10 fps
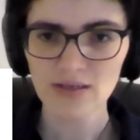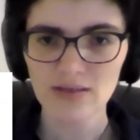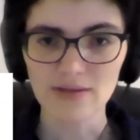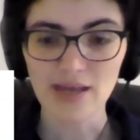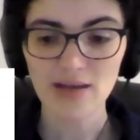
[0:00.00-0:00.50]

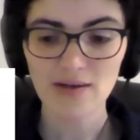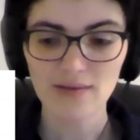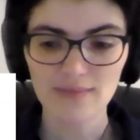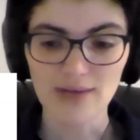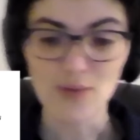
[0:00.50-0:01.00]

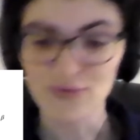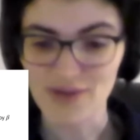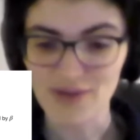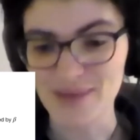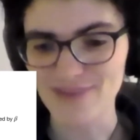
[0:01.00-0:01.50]
then I would
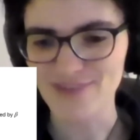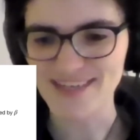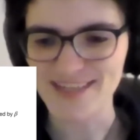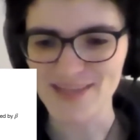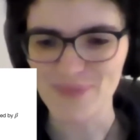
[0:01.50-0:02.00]
recommend
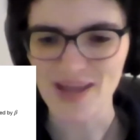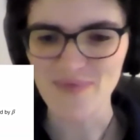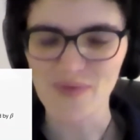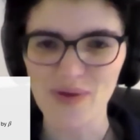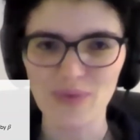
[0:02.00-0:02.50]
reading the
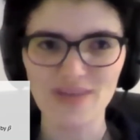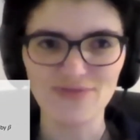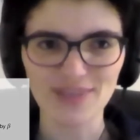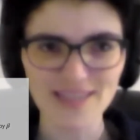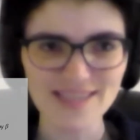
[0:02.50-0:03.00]
paper where we
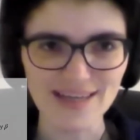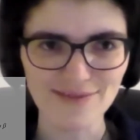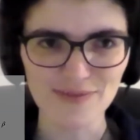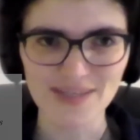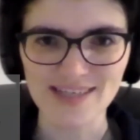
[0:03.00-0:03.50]
release
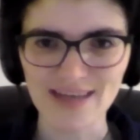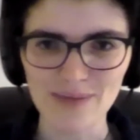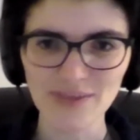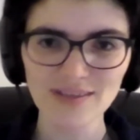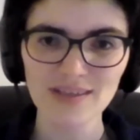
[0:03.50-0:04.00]
alpha, beta,
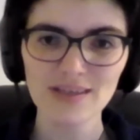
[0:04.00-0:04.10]
gamma.